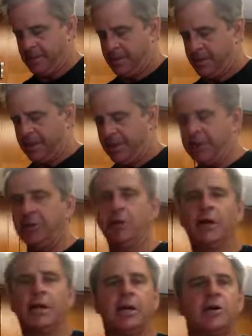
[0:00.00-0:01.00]
And then
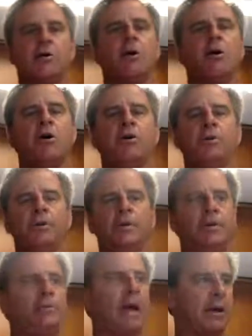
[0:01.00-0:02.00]
you look at your own
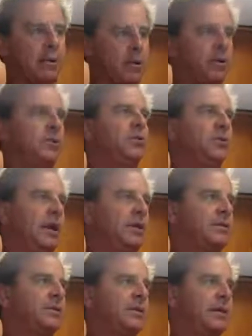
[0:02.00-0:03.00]

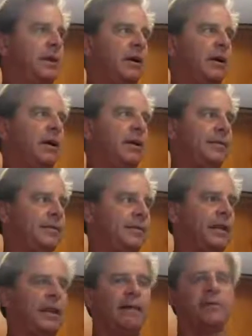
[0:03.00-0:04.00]
macronutrients on
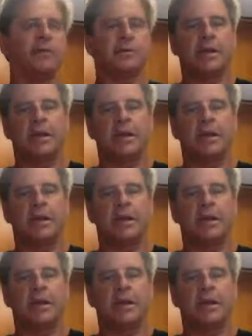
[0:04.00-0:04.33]
the levels there.